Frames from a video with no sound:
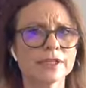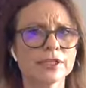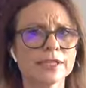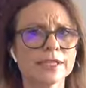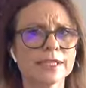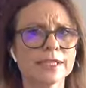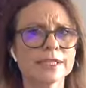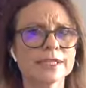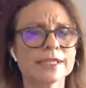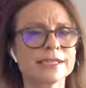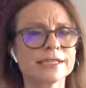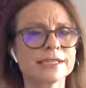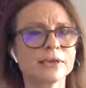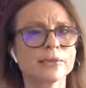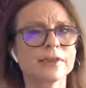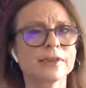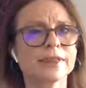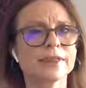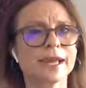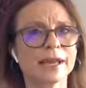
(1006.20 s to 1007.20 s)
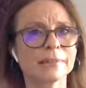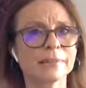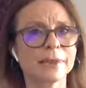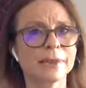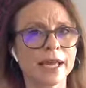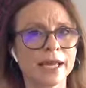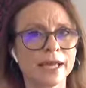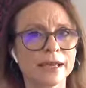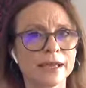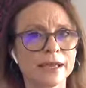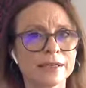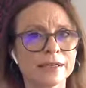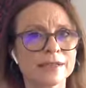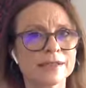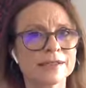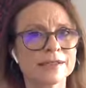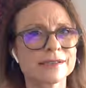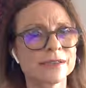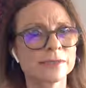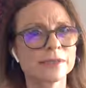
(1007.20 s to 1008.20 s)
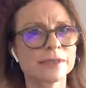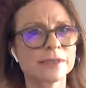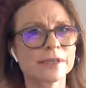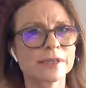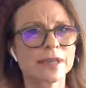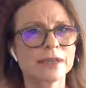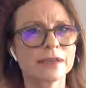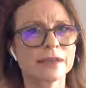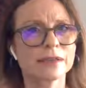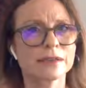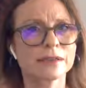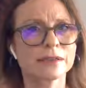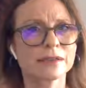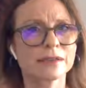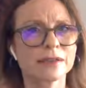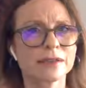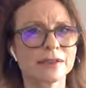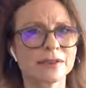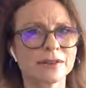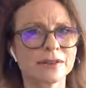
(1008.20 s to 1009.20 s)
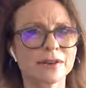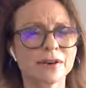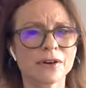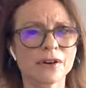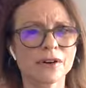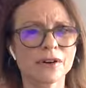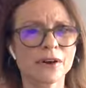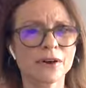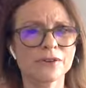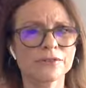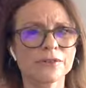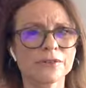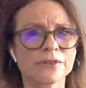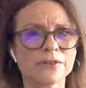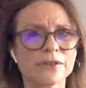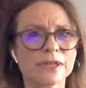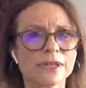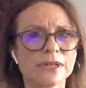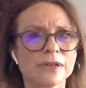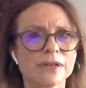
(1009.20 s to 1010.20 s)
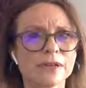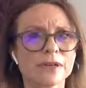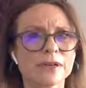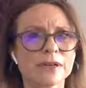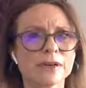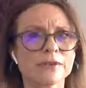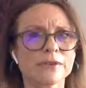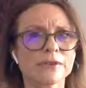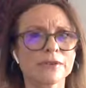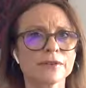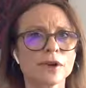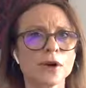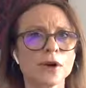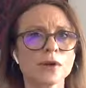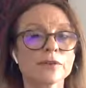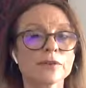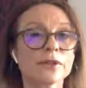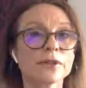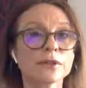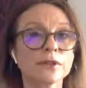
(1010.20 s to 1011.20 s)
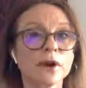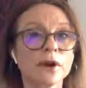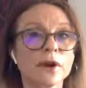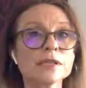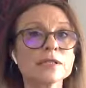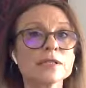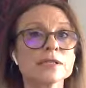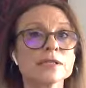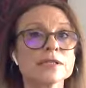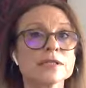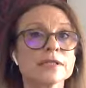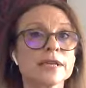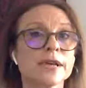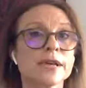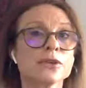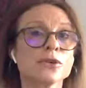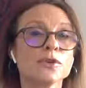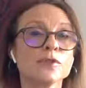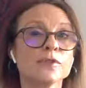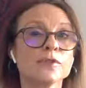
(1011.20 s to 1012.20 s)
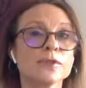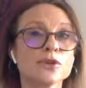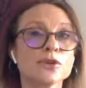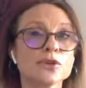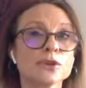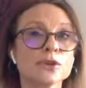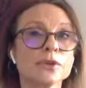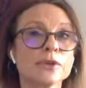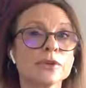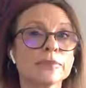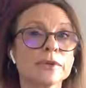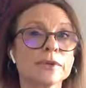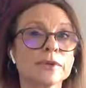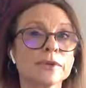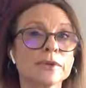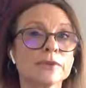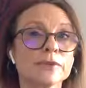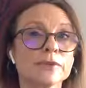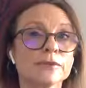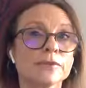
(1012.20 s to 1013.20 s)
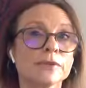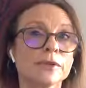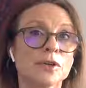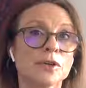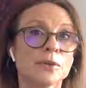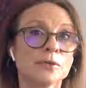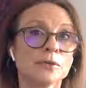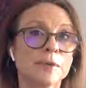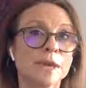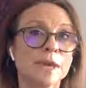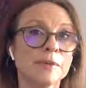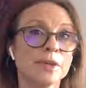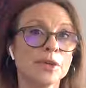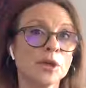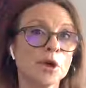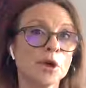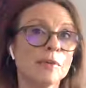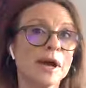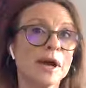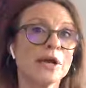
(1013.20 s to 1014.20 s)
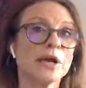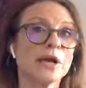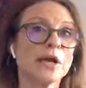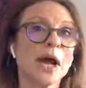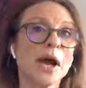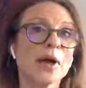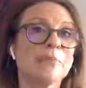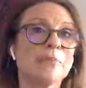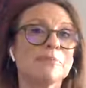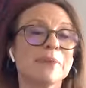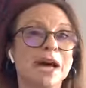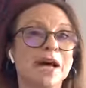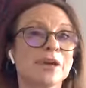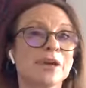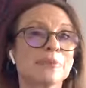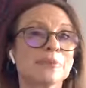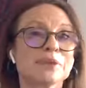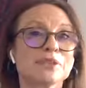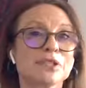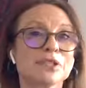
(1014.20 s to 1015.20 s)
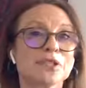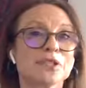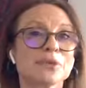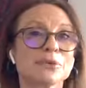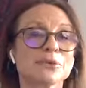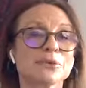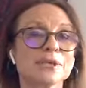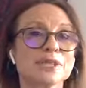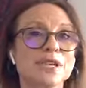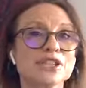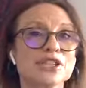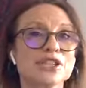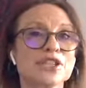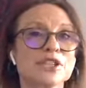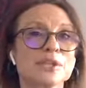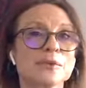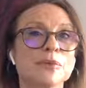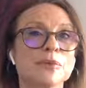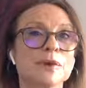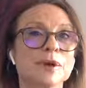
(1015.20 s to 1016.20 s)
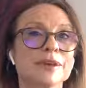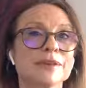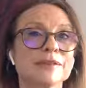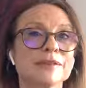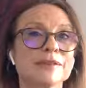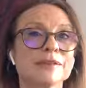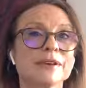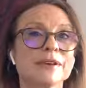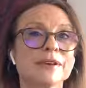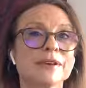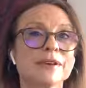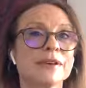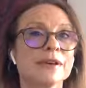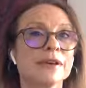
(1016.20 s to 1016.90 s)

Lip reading: that you need to sit with that pain and sit with that, awful feeling of the losses that you have endured, because, maybe no matter how bad a particular relationship was,